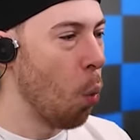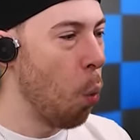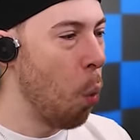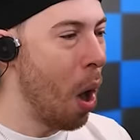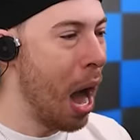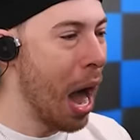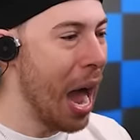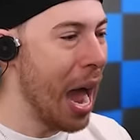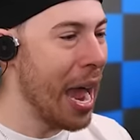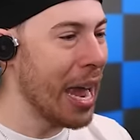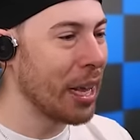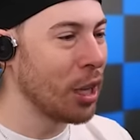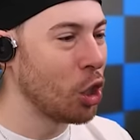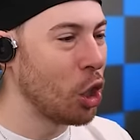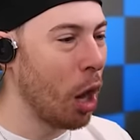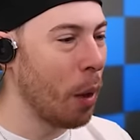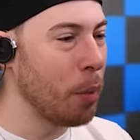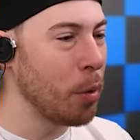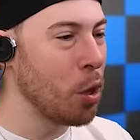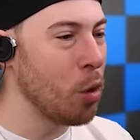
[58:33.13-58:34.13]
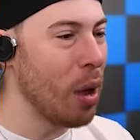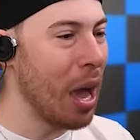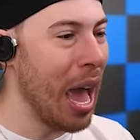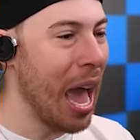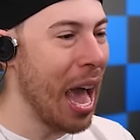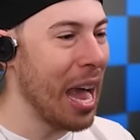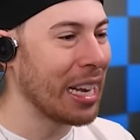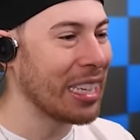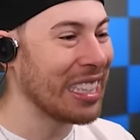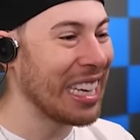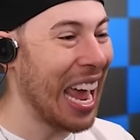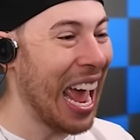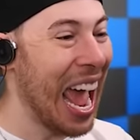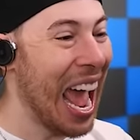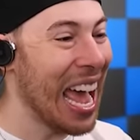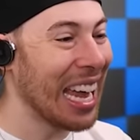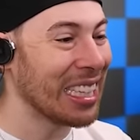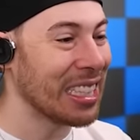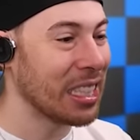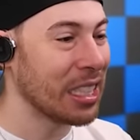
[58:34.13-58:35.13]
Y, W, X,
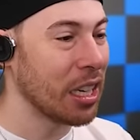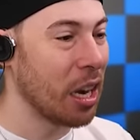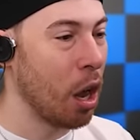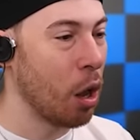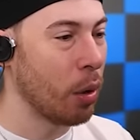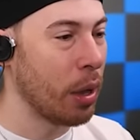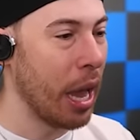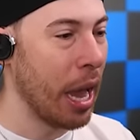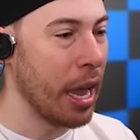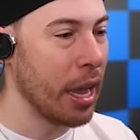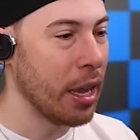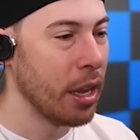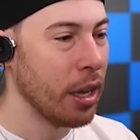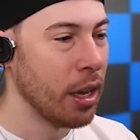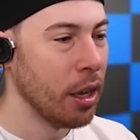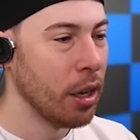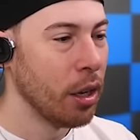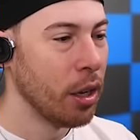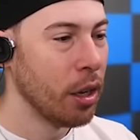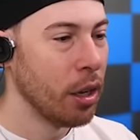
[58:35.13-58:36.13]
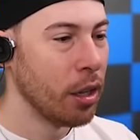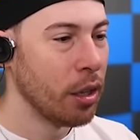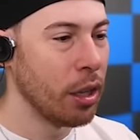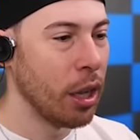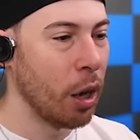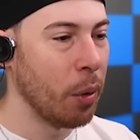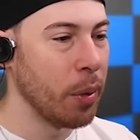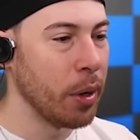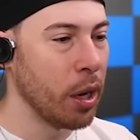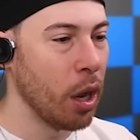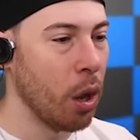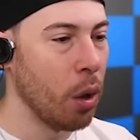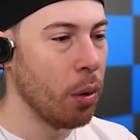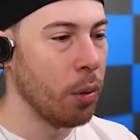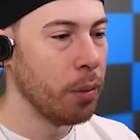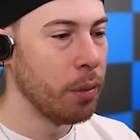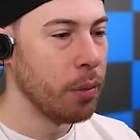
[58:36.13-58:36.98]
S. Okay, there we go.